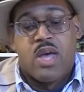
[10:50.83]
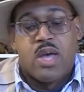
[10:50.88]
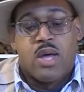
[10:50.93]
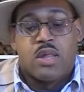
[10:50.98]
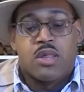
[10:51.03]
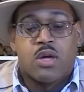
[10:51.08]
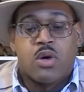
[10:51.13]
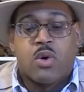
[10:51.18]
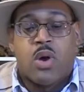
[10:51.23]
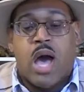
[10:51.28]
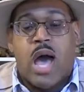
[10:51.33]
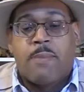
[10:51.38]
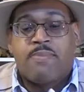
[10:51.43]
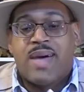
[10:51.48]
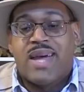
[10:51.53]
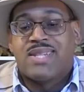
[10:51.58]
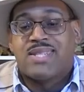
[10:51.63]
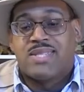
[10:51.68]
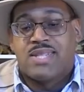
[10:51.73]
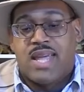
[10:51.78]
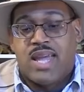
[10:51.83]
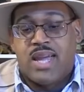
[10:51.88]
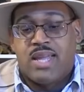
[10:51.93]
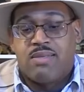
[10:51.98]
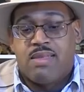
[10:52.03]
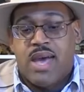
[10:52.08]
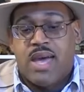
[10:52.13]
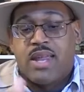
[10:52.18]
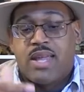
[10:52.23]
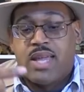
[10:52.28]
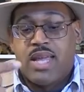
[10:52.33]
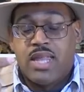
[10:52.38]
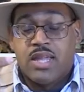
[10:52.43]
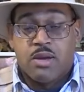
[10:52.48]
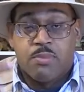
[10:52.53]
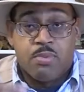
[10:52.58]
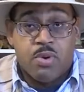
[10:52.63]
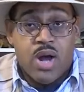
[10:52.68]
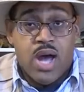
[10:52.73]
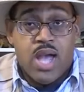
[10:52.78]
So I'm not saying that
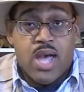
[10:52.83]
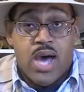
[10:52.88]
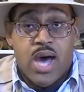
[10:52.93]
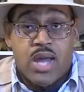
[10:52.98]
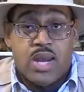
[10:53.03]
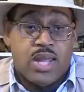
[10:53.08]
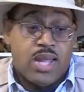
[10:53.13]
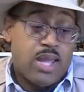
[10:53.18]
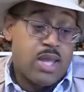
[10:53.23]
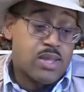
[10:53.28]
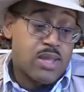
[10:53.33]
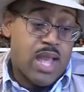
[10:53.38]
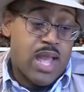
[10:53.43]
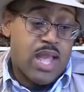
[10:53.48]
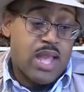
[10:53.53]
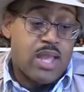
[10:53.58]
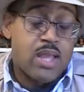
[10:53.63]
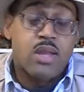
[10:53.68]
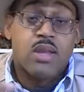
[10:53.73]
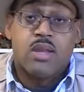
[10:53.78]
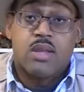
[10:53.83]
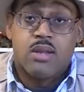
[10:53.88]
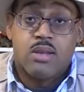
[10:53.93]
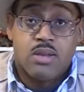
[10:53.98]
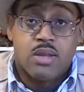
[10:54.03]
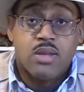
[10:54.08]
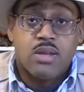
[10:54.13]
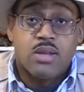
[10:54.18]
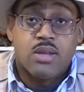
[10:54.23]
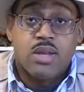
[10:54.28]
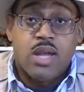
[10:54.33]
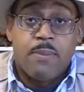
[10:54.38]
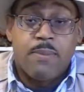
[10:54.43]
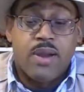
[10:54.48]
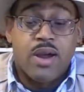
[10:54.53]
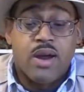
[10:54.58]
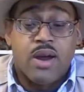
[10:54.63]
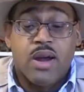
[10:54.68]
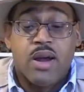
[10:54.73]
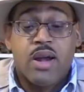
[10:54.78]
Helicoprion is a
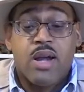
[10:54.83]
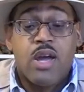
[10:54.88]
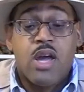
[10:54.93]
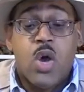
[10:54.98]
chimera.